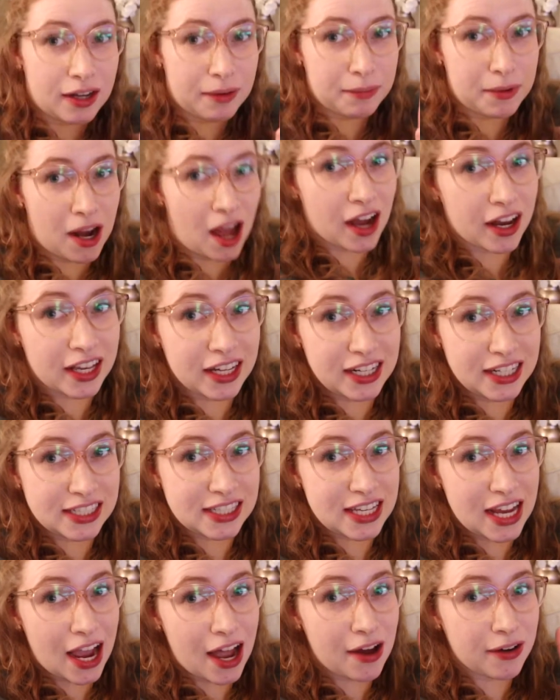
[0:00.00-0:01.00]
And I'm knocking it
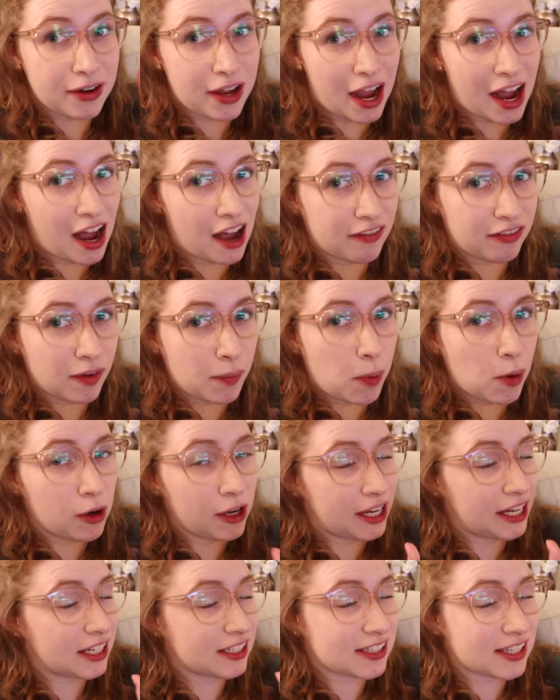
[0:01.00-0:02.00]
down a half a
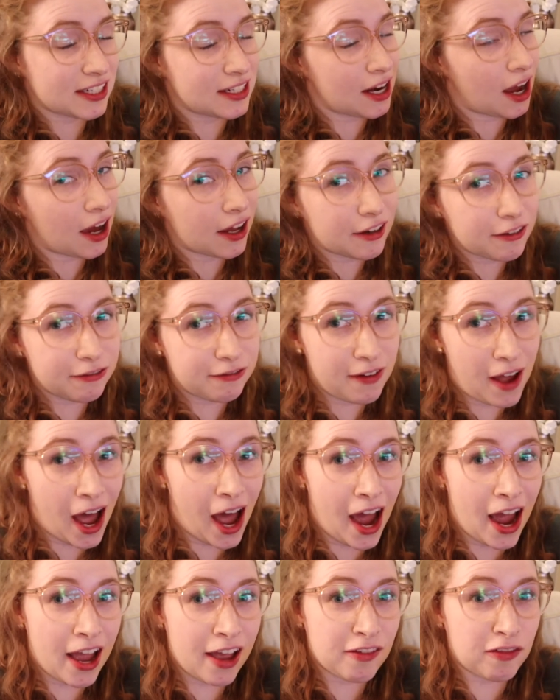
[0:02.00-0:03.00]
point. It's not a
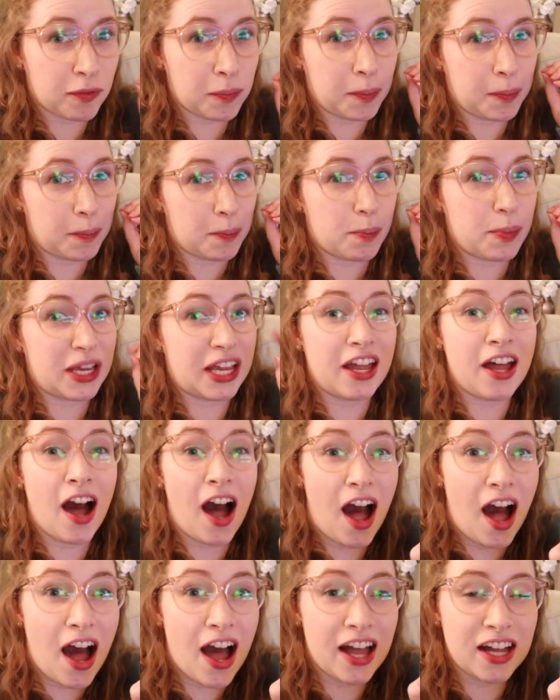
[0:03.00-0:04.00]
five
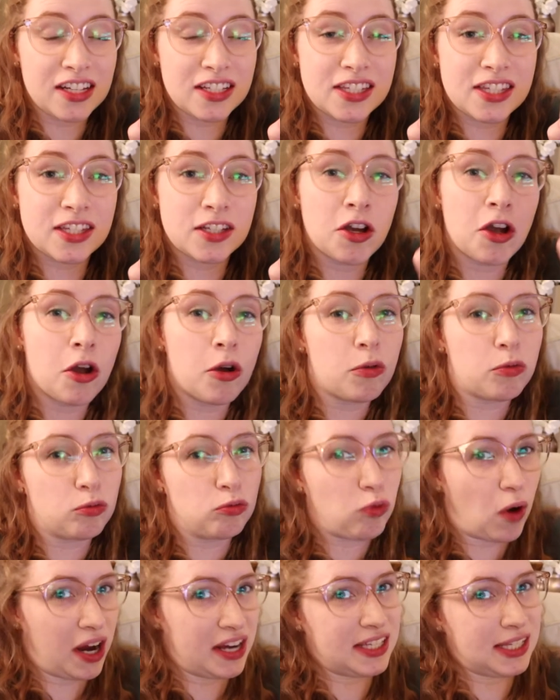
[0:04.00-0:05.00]
because
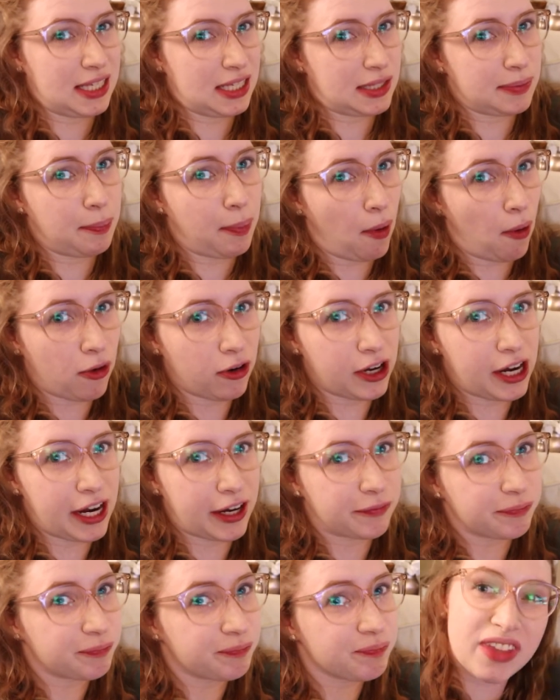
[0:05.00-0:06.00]
rice is
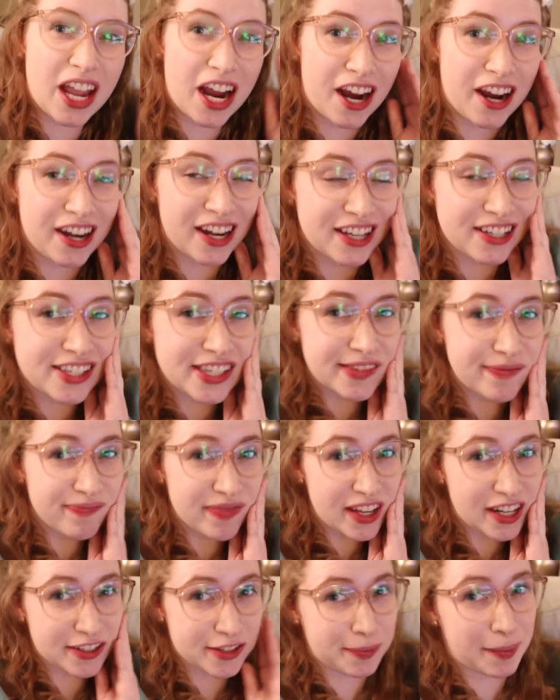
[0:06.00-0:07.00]
boring. There it is.
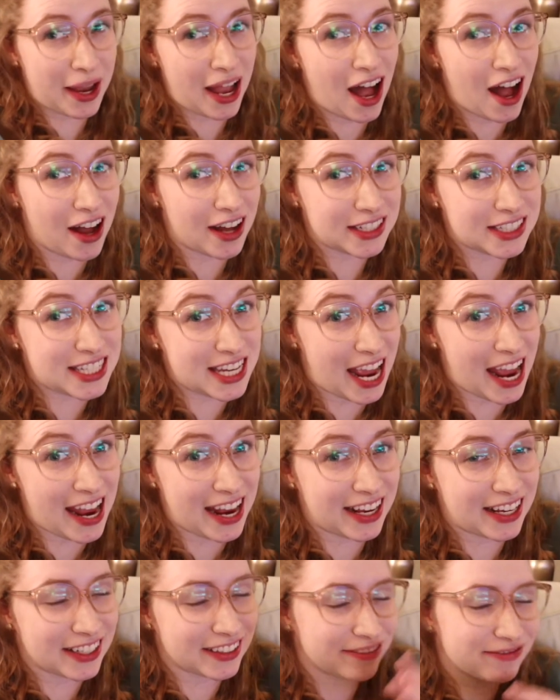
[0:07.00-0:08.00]
There's my hot
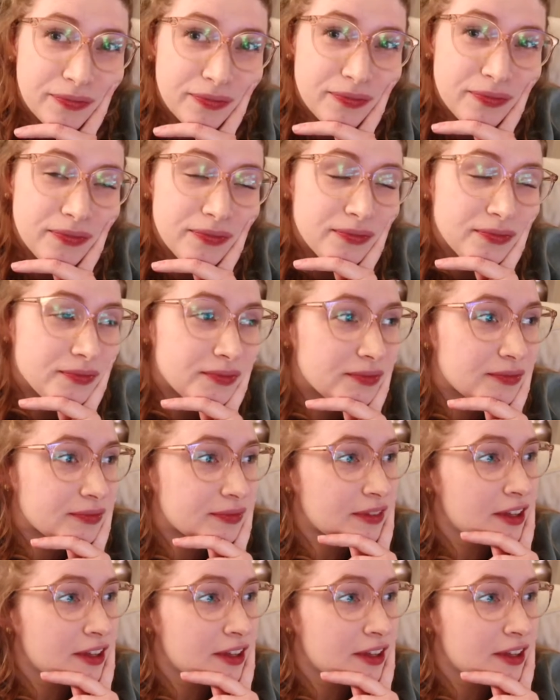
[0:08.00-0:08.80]
take. it.